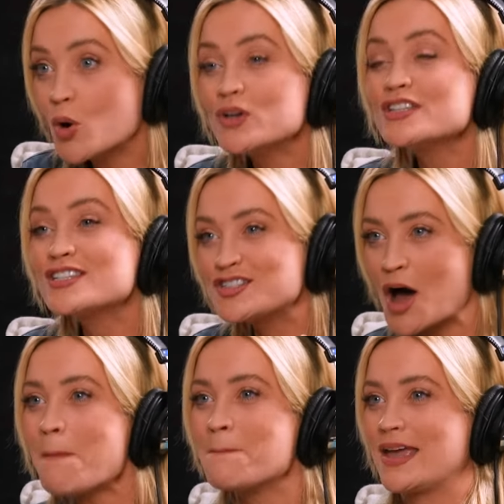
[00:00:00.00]
one
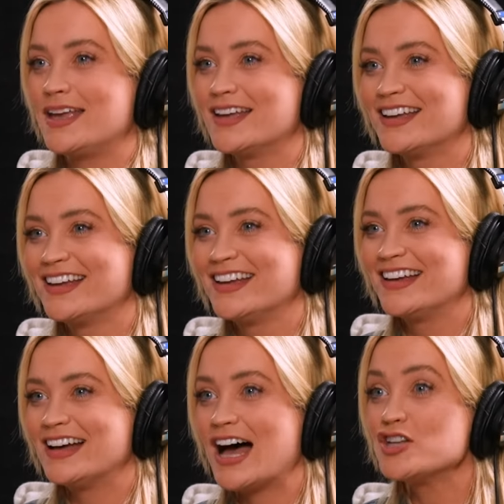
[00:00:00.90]
stopped me
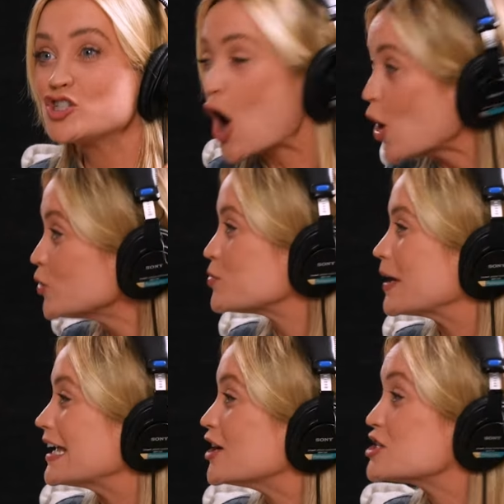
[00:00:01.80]
and told
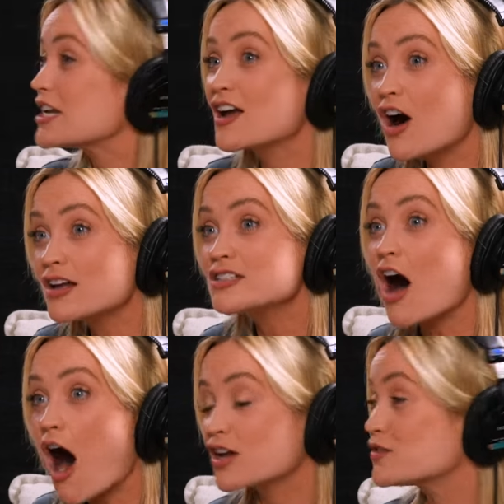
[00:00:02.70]
me until I got to
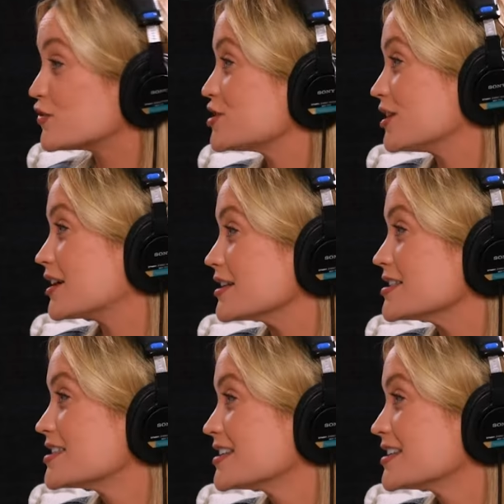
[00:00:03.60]
Oxford Circus.